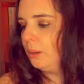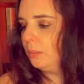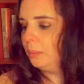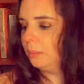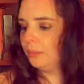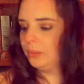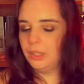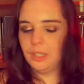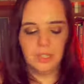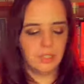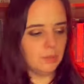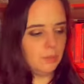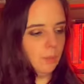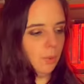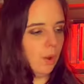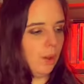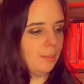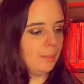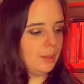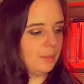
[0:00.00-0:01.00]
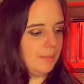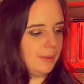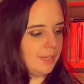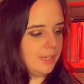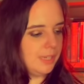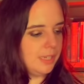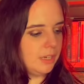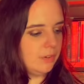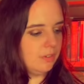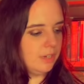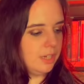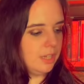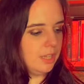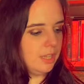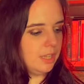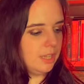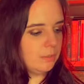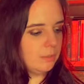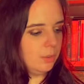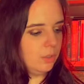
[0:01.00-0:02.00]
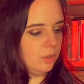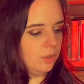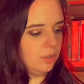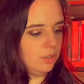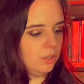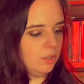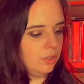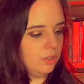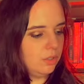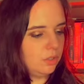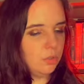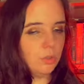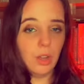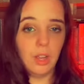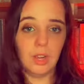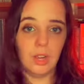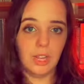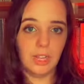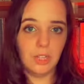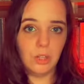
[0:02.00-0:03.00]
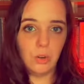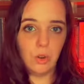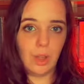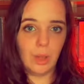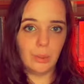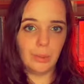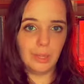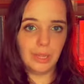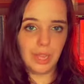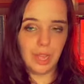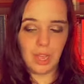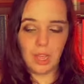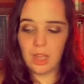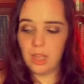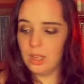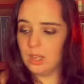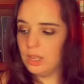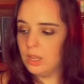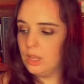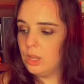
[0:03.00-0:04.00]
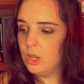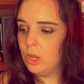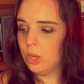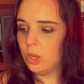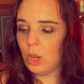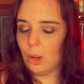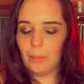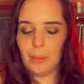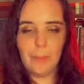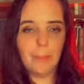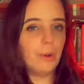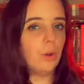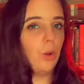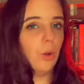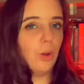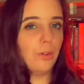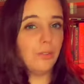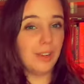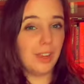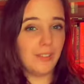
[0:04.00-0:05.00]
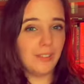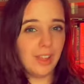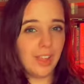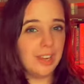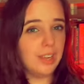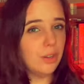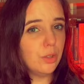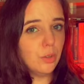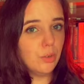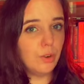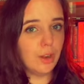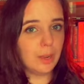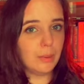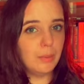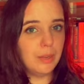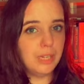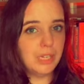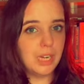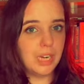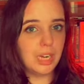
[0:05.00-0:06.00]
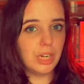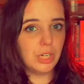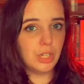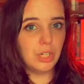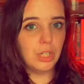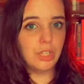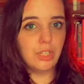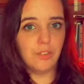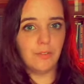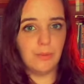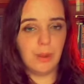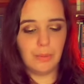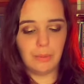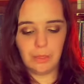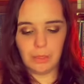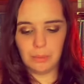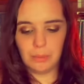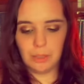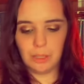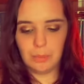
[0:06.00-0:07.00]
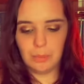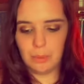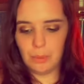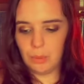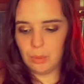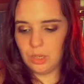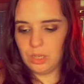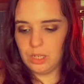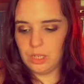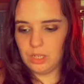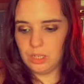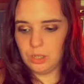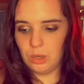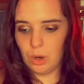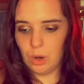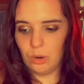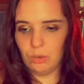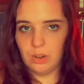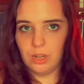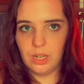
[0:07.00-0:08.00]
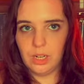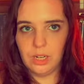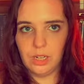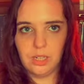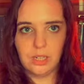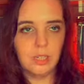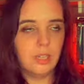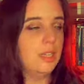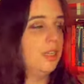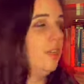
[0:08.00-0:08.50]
But these are what I'm committing to reading this month, so I'll let you know how they are. Comment below if you have any other recommendations of maybe some spooky stories.